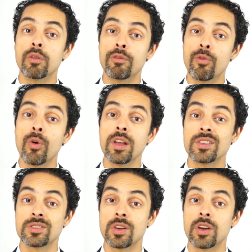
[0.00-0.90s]
avoid
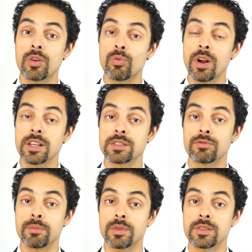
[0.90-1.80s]
certain risks from